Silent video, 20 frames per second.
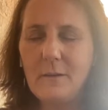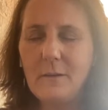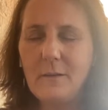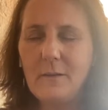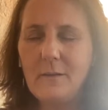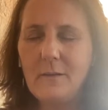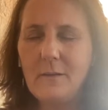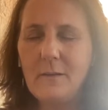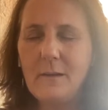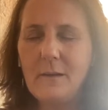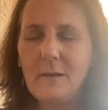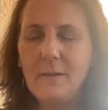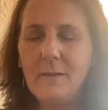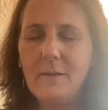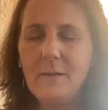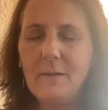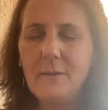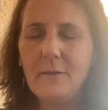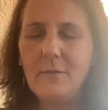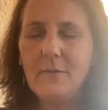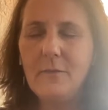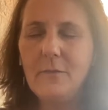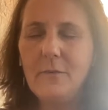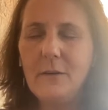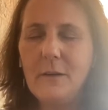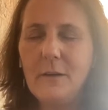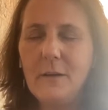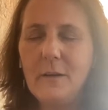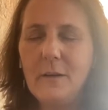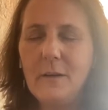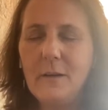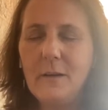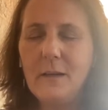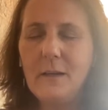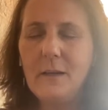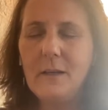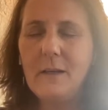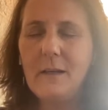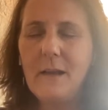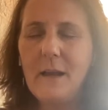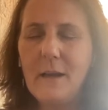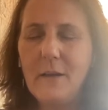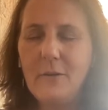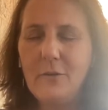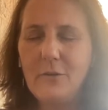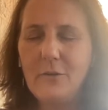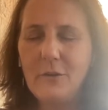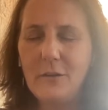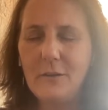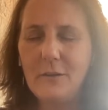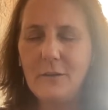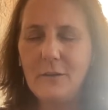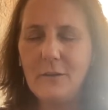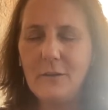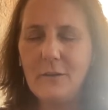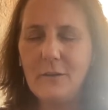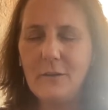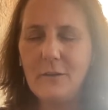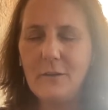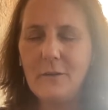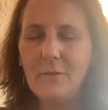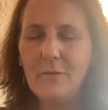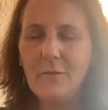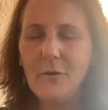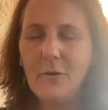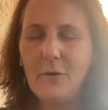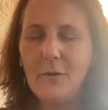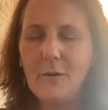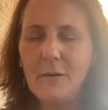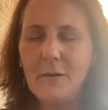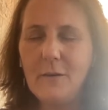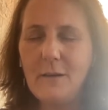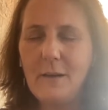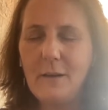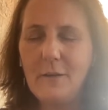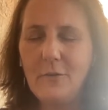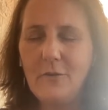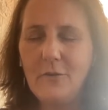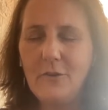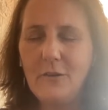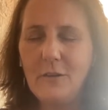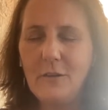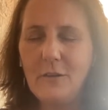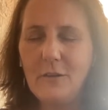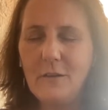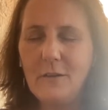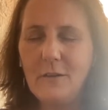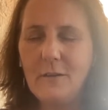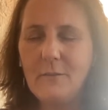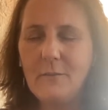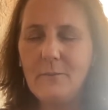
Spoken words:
the sense of connection, of our intention,